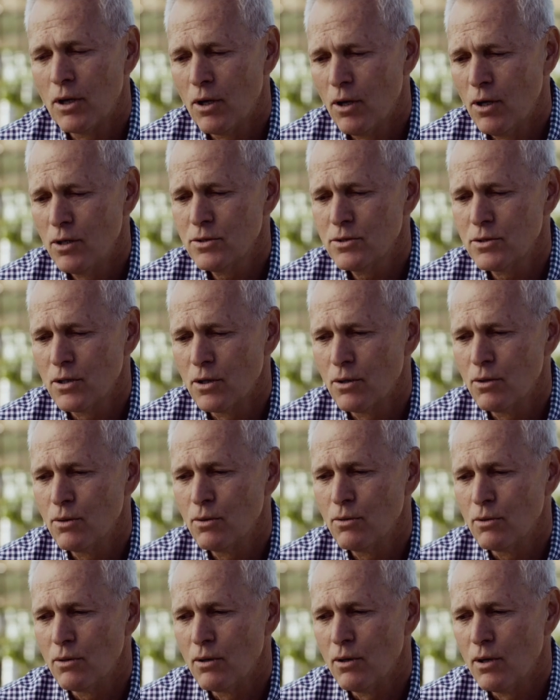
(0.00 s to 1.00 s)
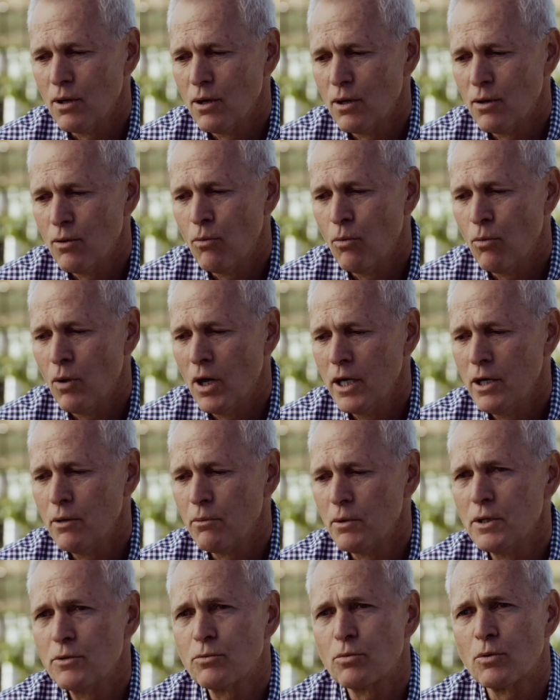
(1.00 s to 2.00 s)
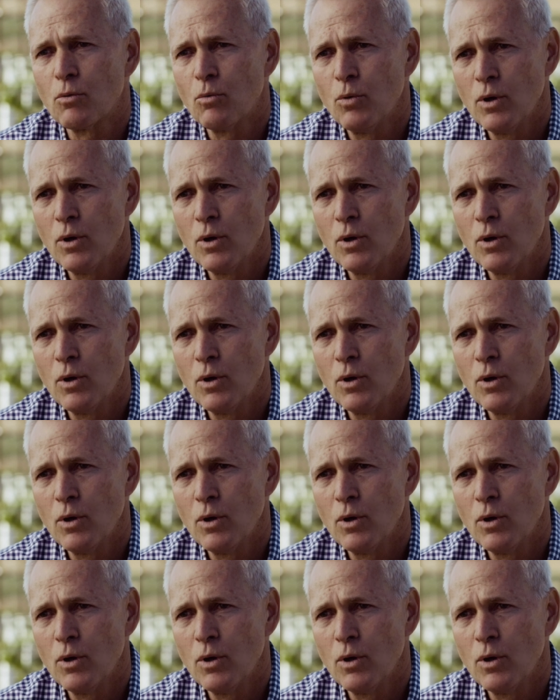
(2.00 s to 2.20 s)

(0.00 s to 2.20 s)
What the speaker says: but also wineries were